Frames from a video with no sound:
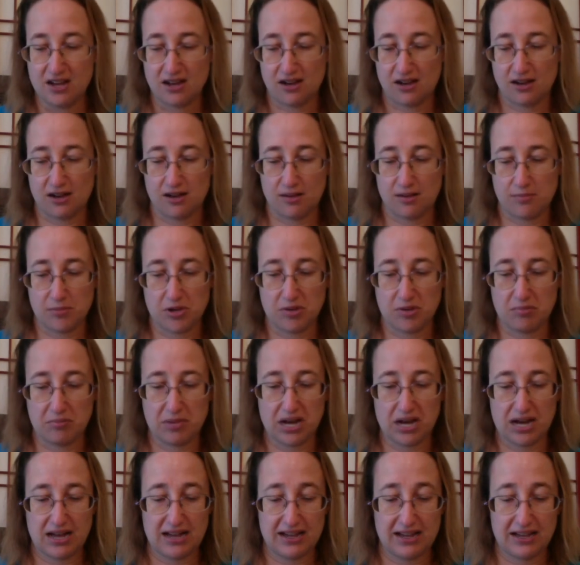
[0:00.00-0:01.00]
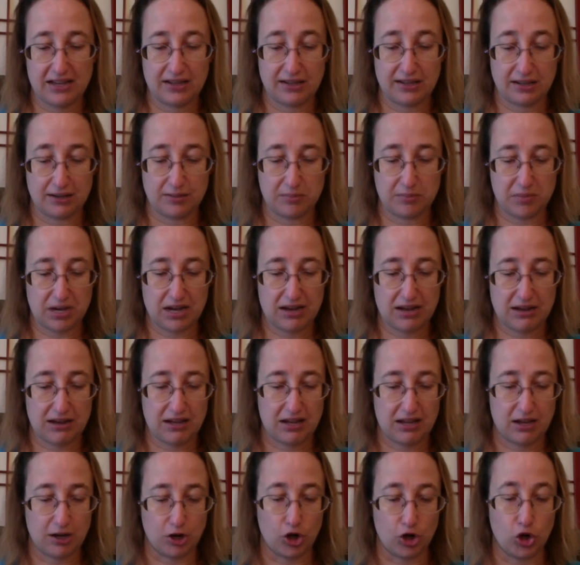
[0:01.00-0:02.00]

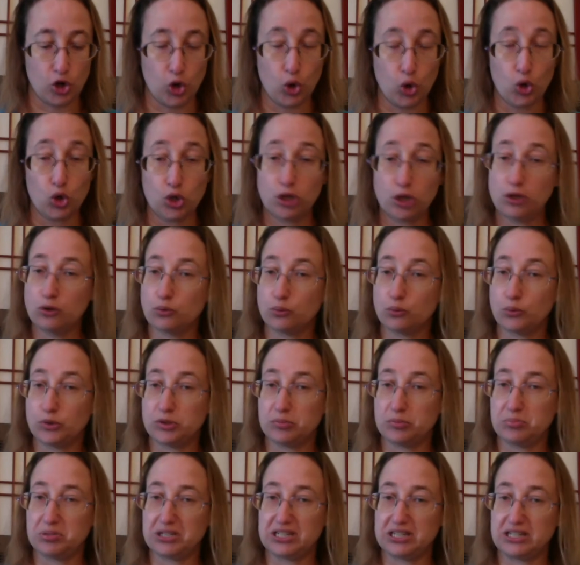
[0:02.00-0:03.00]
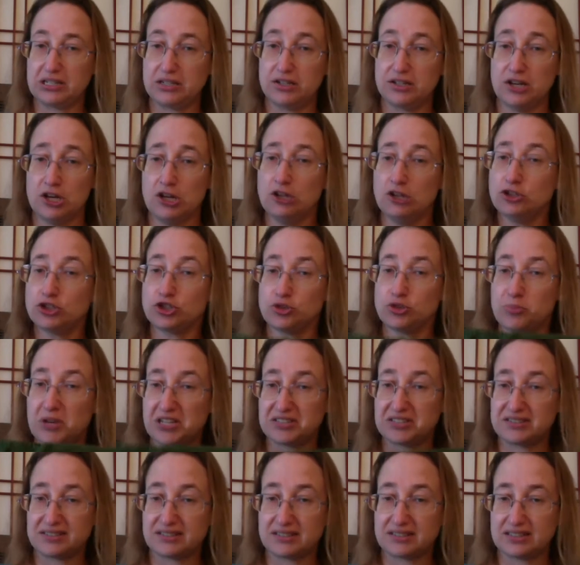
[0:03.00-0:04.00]
My goal would be to
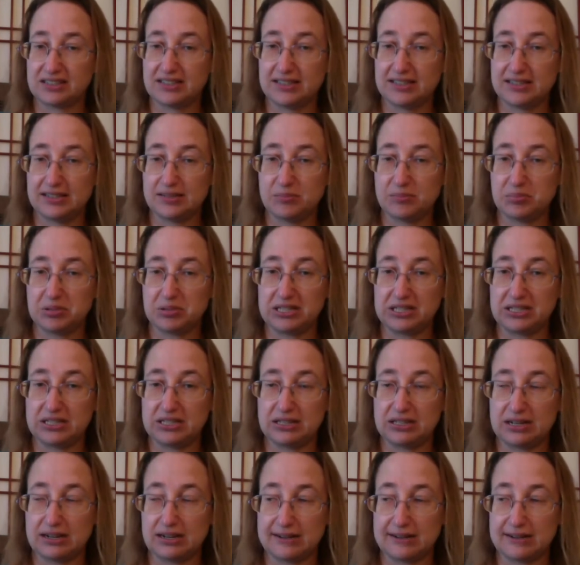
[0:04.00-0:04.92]
basically be